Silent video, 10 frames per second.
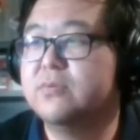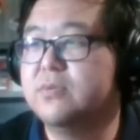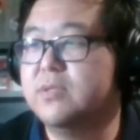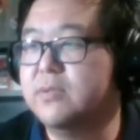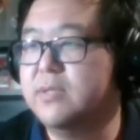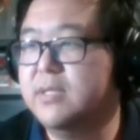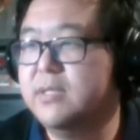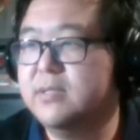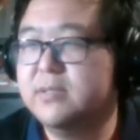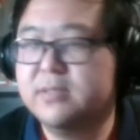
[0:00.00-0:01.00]
Here it
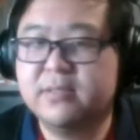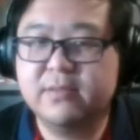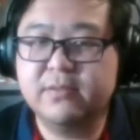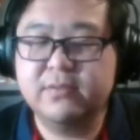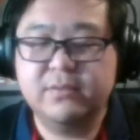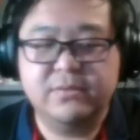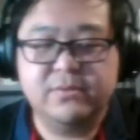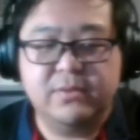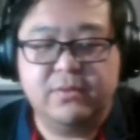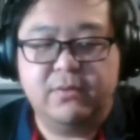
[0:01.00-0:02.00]
is.
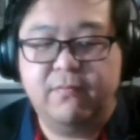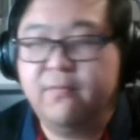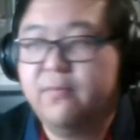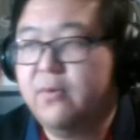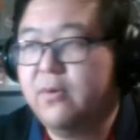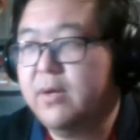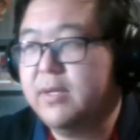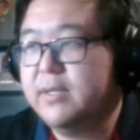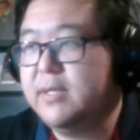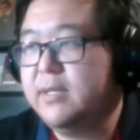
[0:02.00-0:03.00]
So for
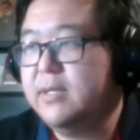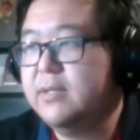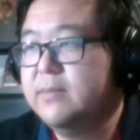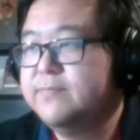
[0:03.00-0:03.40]
the